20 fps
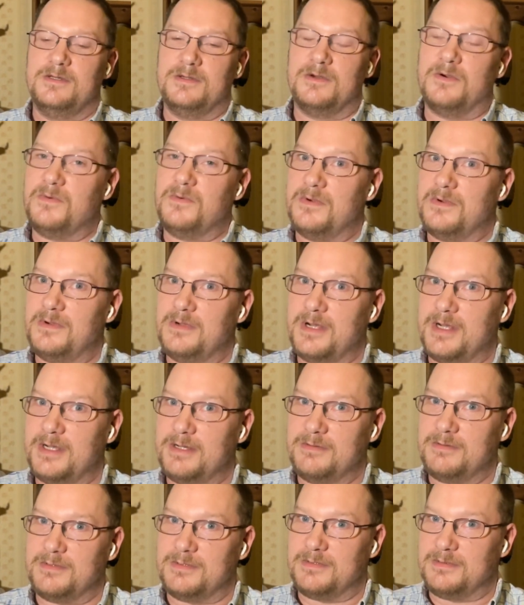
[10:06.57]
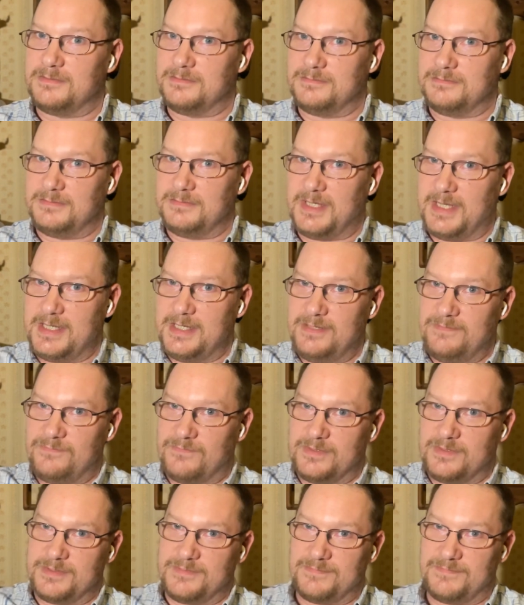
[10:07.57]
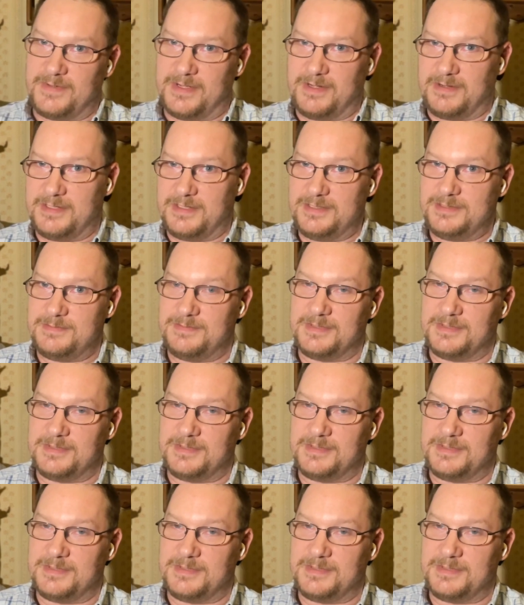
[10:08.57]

or our lady friends fairies,